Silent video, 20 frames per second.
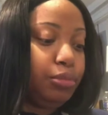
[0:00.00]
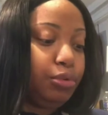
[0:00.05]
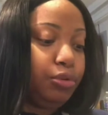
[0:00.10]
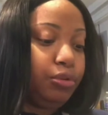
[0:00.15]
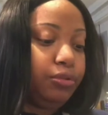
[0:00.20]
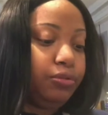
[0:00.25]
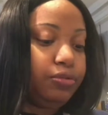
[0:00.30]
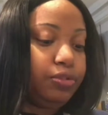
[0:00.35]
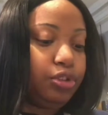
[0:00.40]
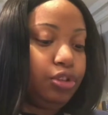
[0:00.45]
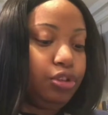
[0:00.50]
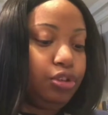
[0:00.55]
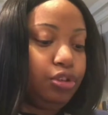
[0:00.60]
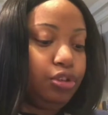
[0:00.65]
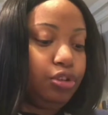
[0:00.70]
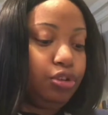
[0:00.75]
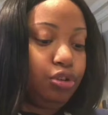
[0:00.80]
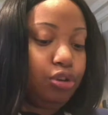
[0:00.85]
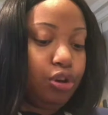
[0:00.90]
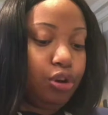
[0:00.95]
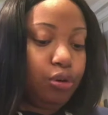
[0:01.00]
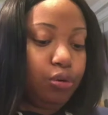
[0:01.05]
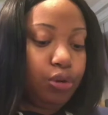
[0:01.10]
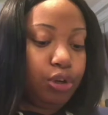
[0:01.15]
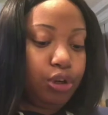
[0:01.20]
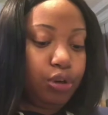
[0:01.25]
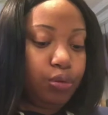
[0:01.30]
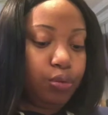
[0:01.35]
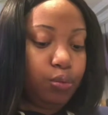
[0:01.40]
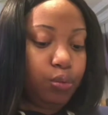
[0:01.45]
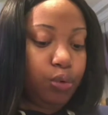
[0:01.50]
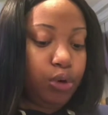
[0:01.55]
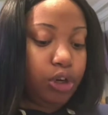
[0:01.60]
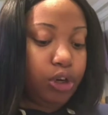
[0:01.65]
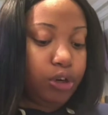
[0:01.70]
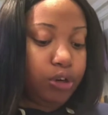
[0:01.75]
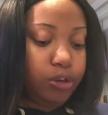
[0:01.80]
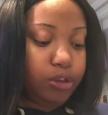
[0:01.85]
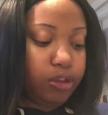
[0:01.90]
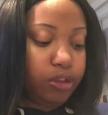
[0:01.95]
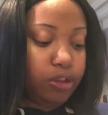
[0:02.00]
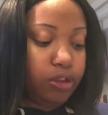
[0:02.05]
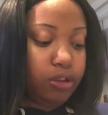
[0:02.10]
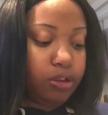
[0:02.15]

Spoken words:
Moves. Know your worth.